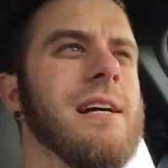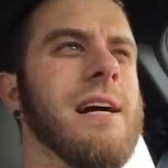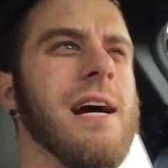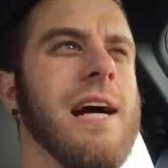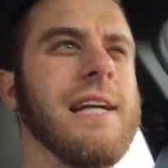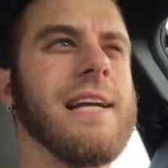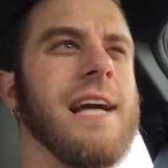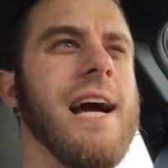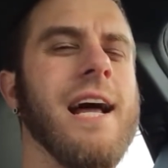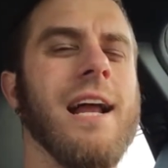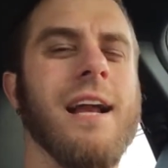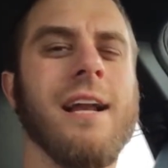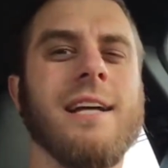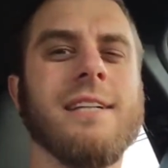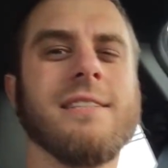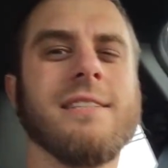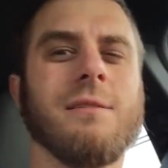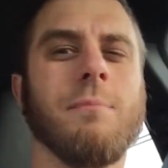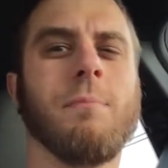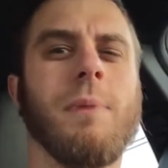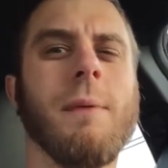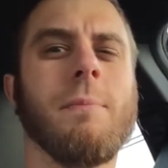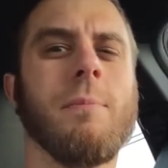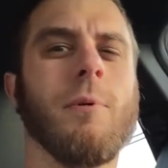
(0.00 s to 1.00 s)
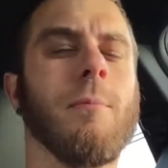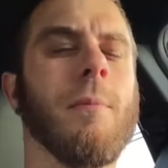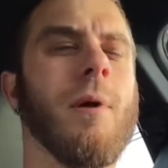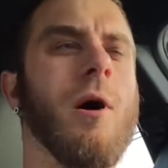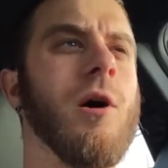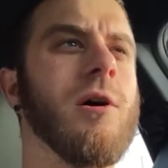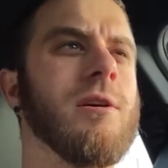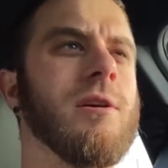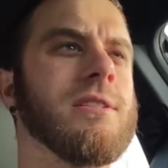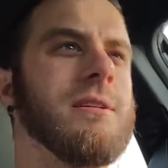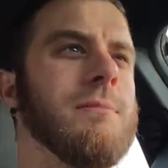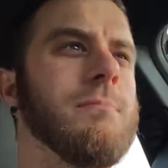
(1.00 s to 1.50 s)
of let some people
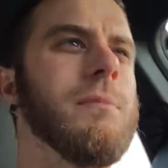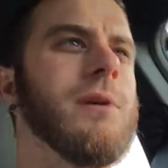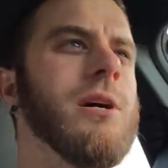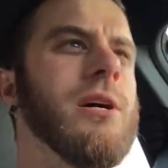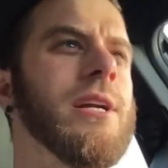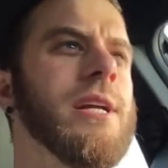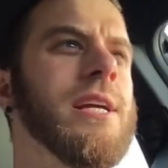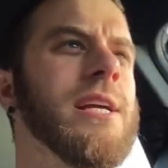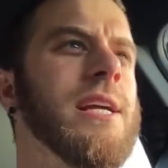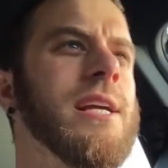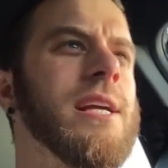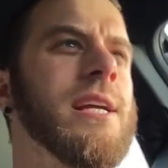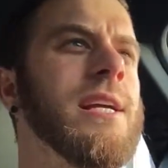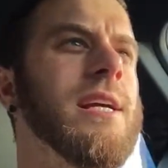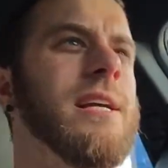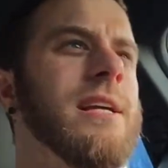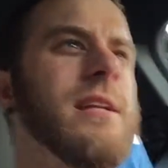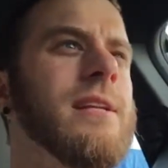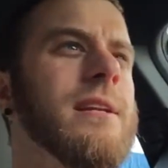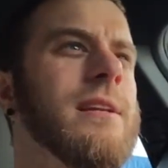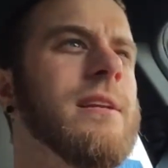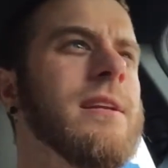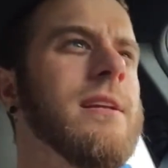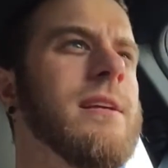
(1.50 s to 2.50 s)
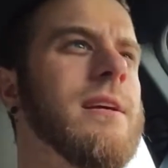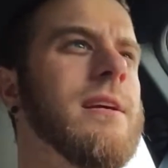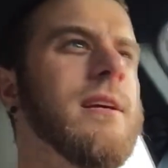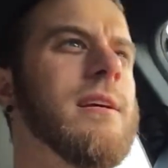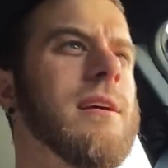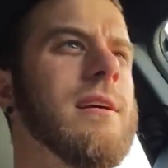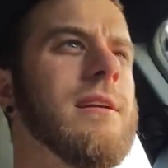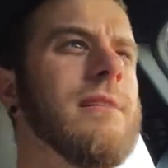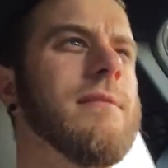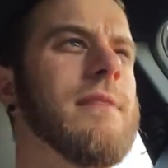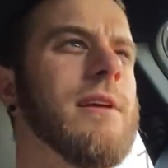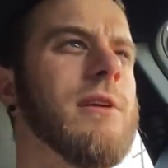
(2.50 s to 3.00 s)
borrow some money, and
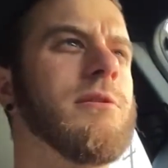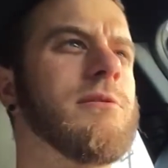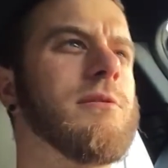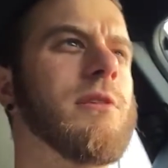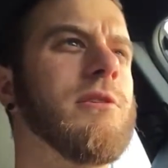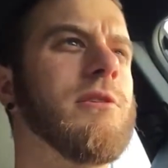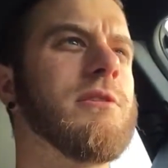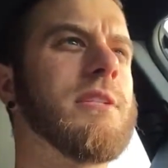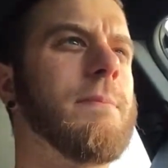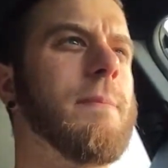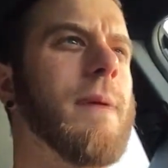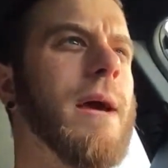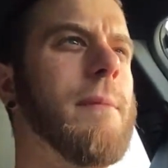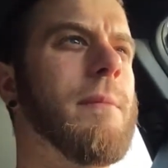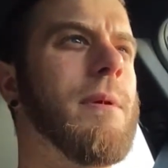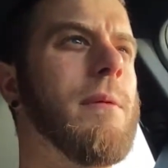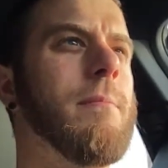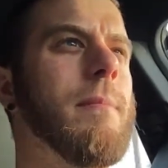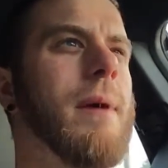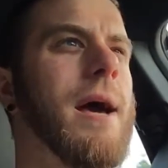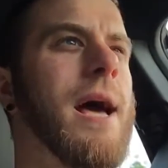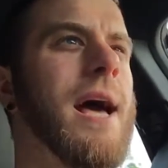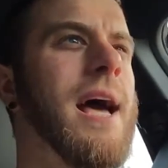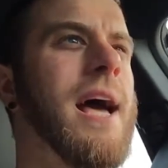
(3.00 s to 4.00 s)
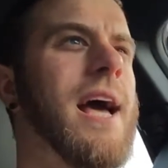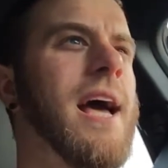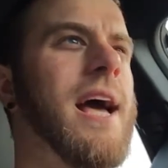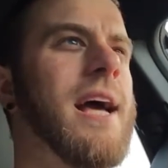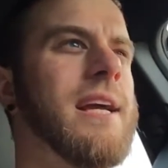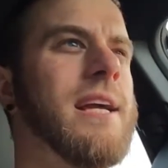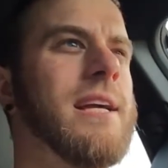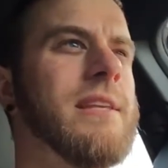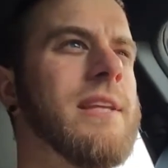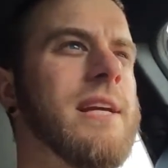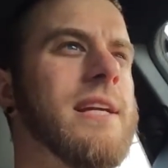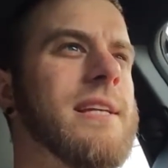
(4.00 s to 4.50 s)
they're supposed to pay me
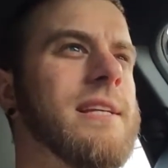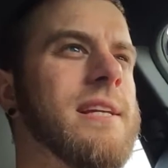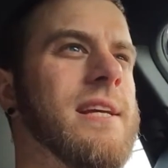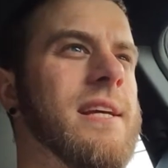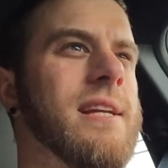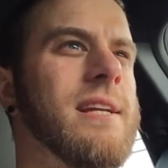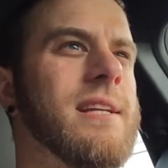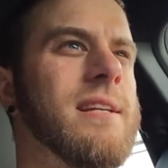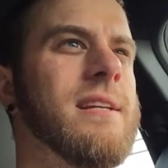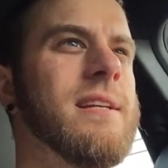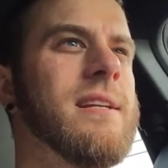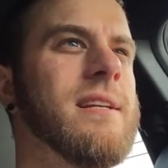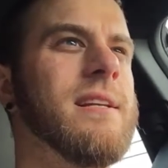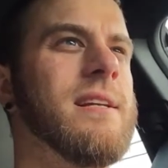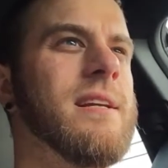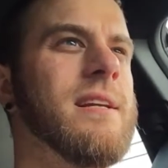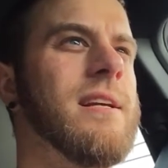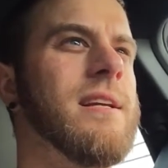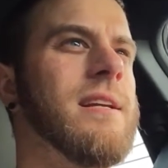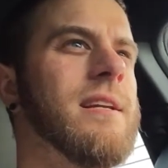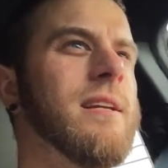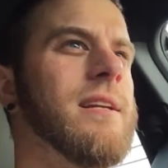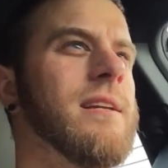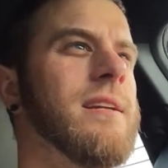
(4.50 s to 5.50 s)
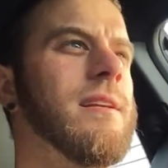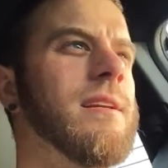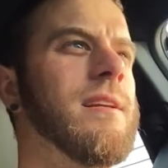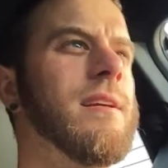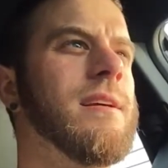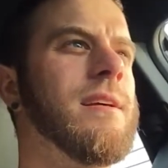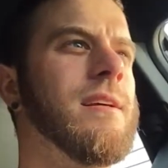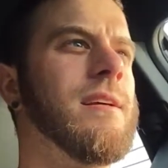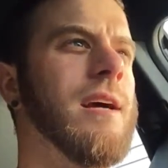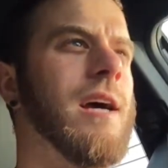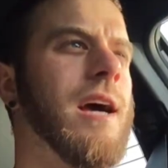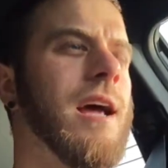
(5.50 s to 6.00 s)
back, and they didn't, and
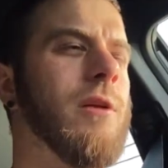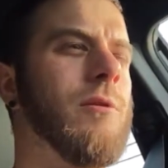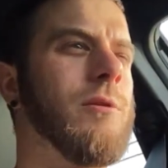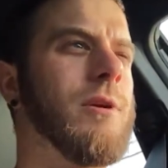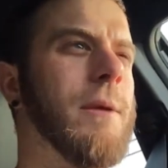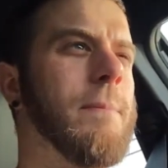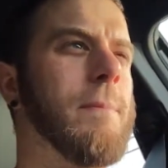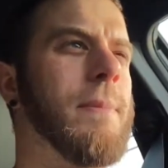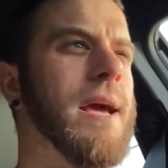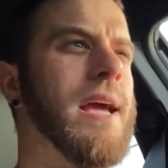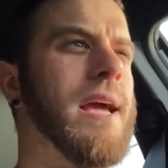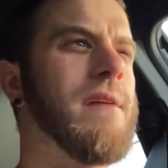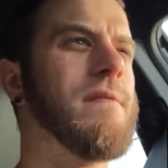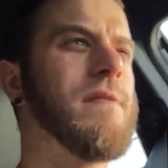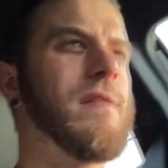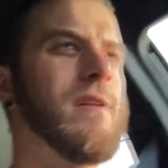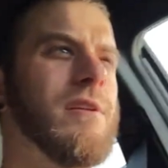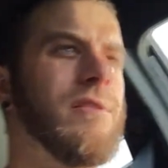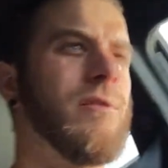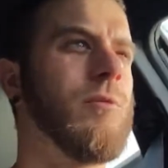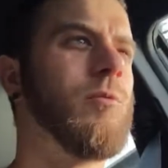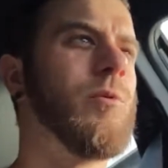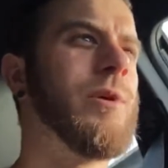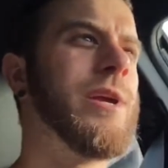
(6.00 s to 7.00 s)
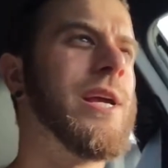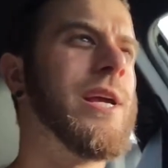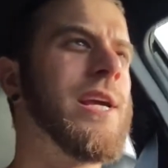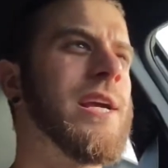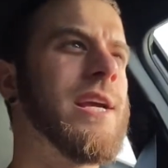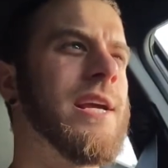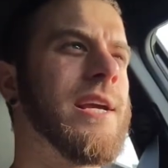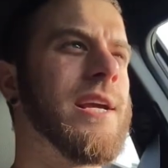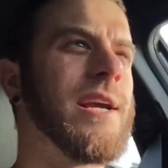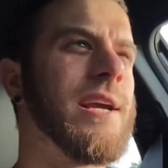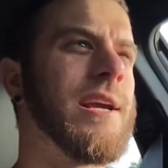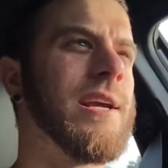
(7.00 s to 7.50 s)
I don't get paid for another week."